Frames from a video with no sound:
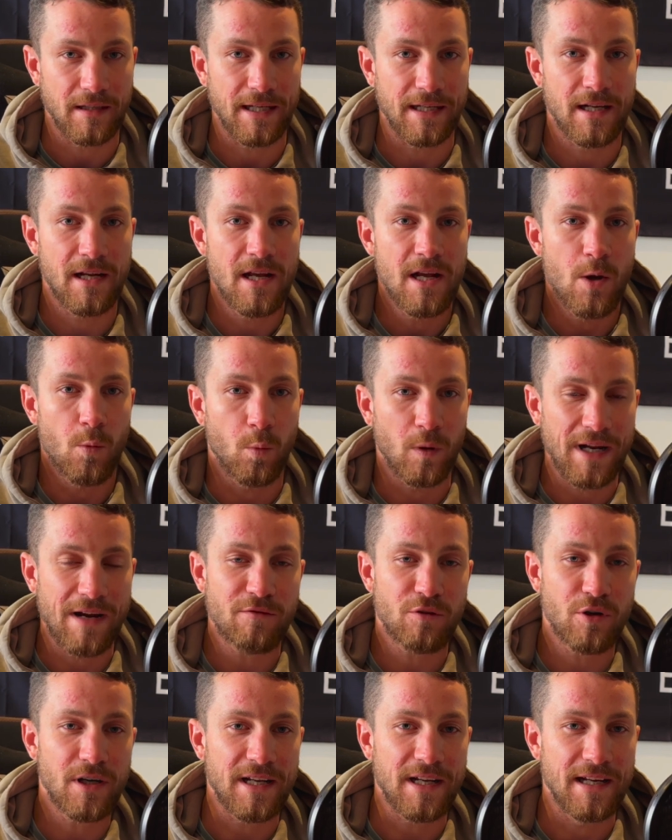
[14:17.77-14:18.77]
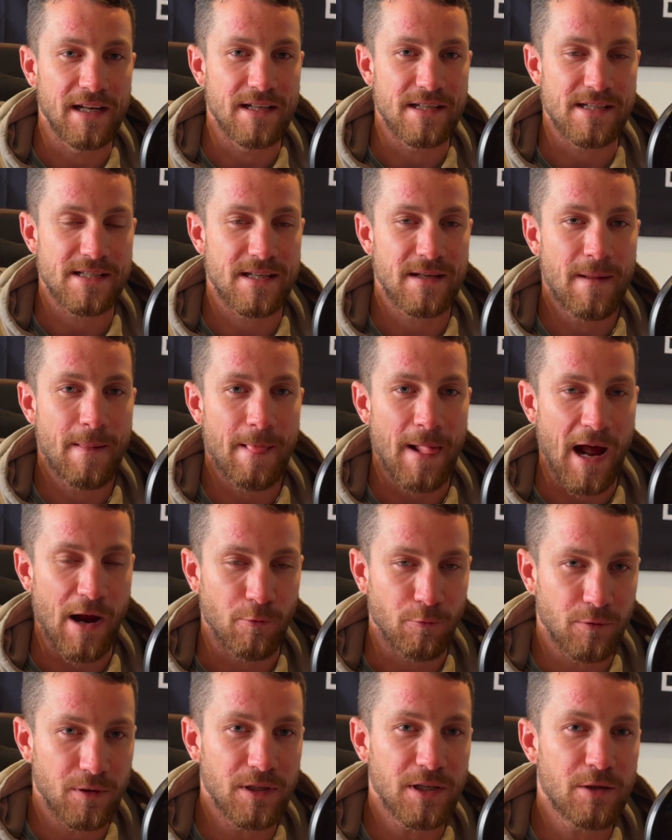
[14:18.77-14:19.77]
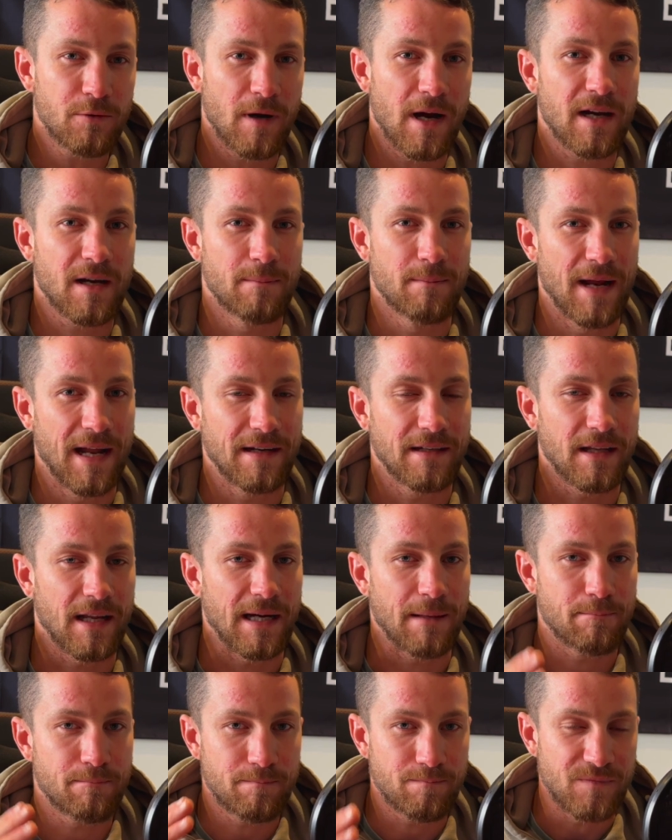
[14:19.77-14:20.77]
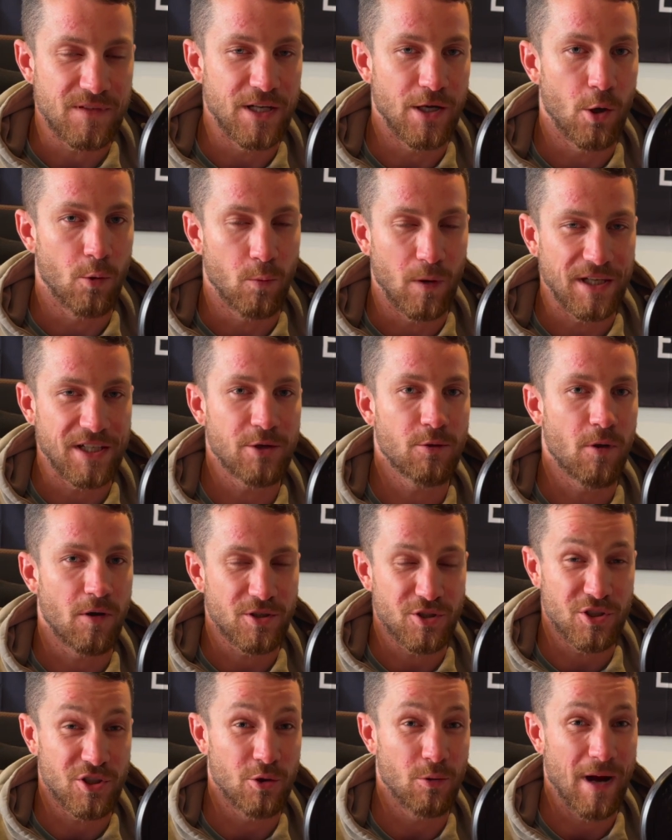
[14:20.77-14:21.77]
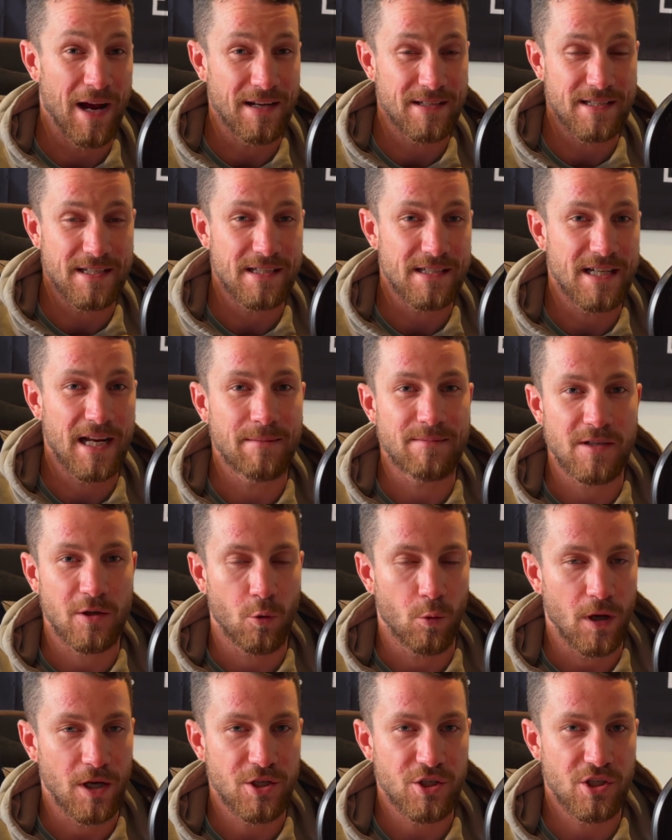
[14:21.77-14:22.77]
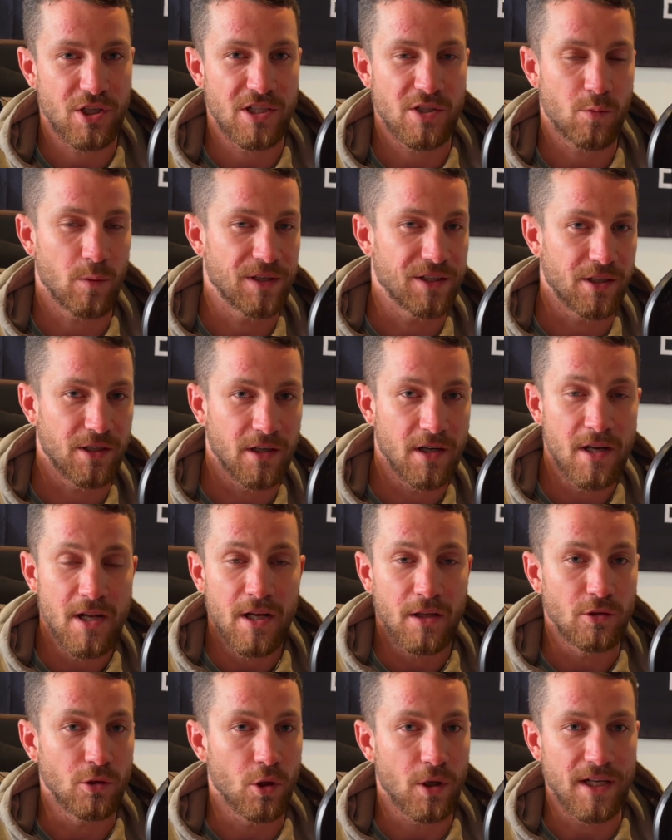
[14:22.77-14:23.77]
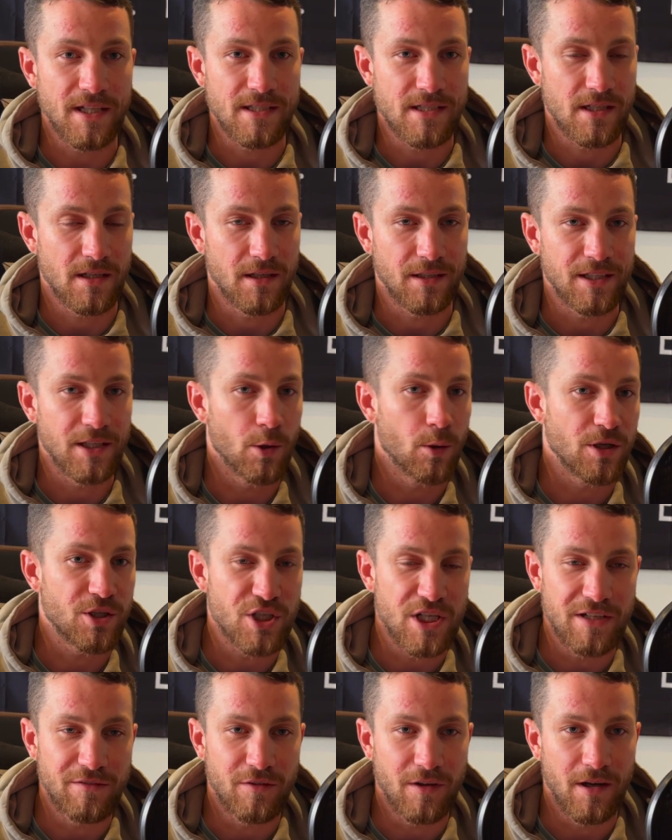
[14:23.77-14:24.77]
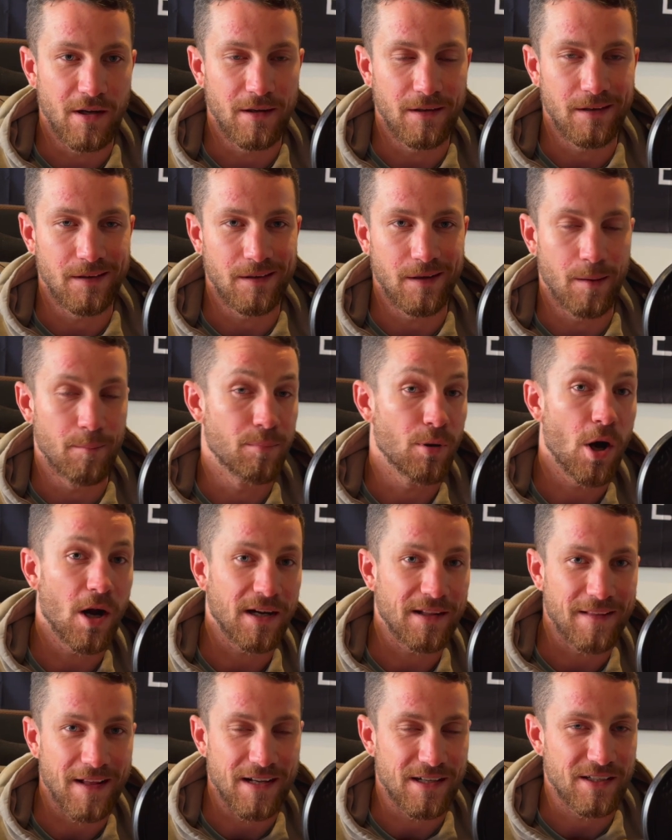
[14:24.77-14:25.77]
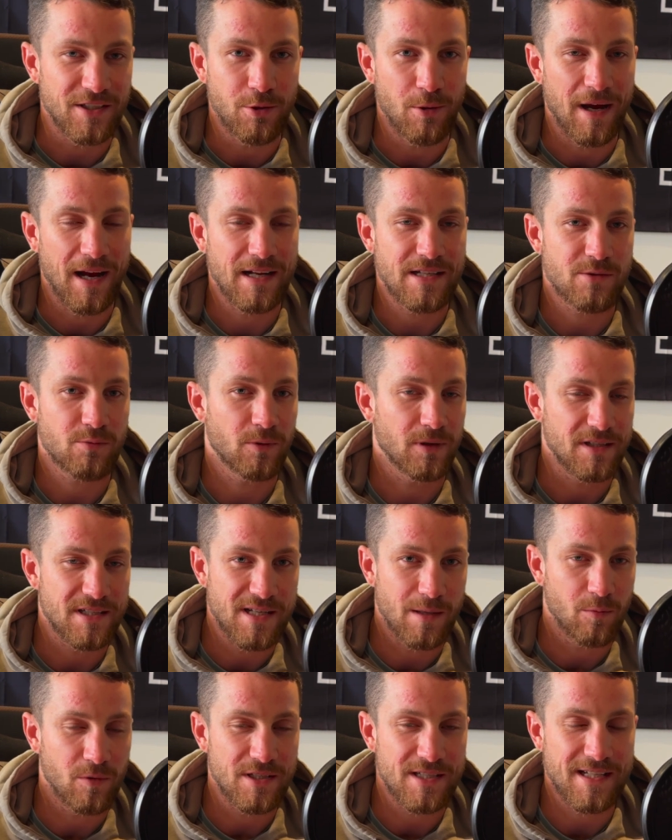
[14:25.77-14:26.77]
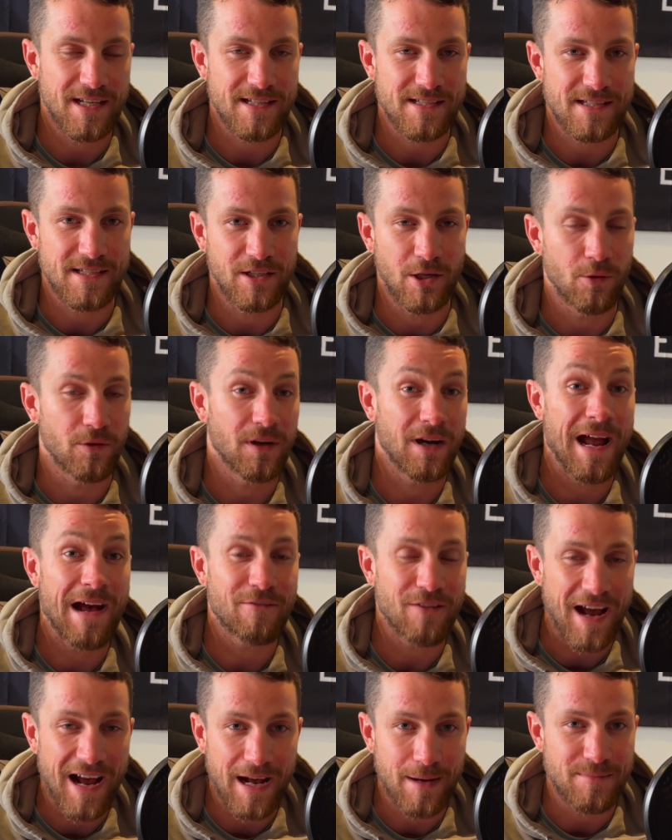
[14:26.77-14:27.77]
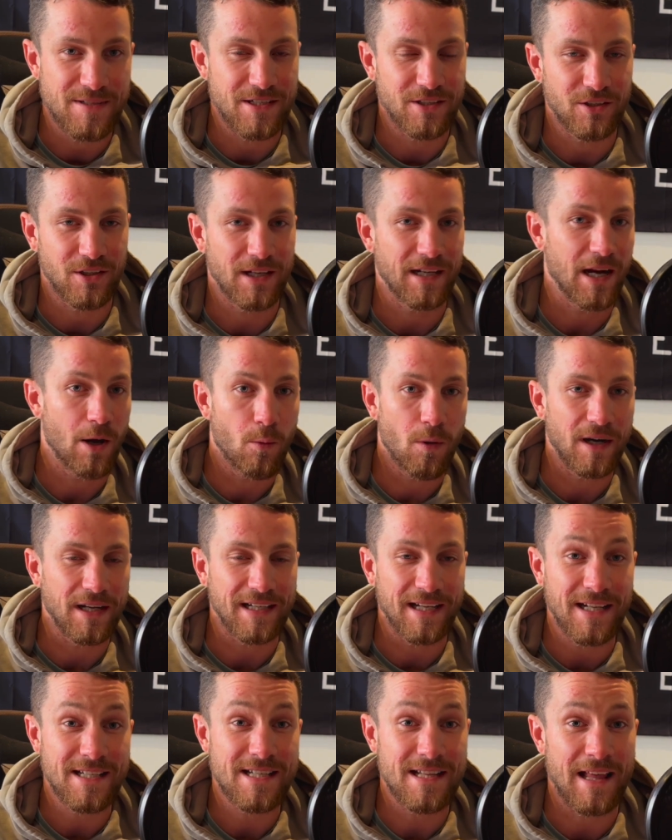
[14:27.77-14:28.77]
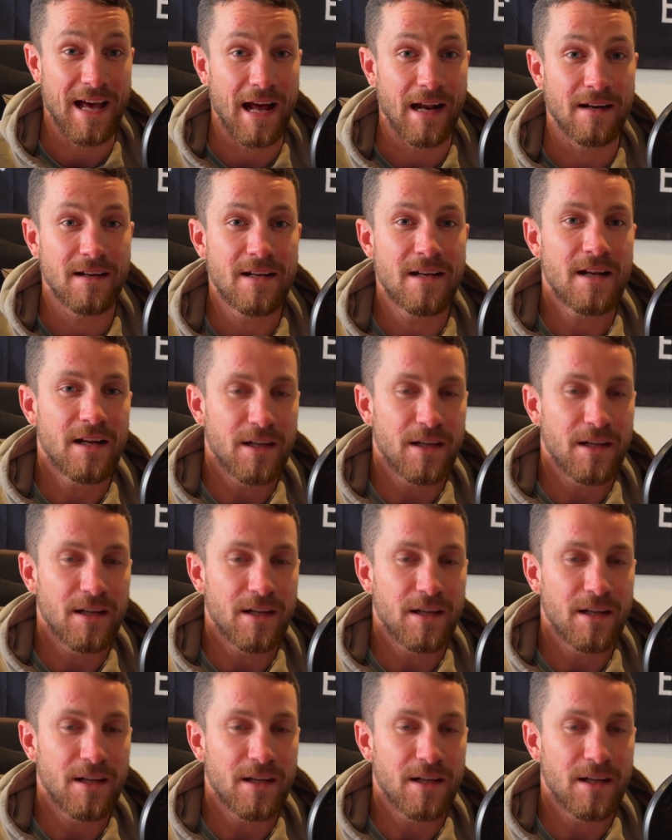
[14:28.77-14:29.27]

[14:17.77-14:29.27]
Like whatever it is, I really recommend, like, when you do ask these types of questions, when you're looking to, achieve a body that you ask, where someone says, they have abs and you're like, I want to get to that,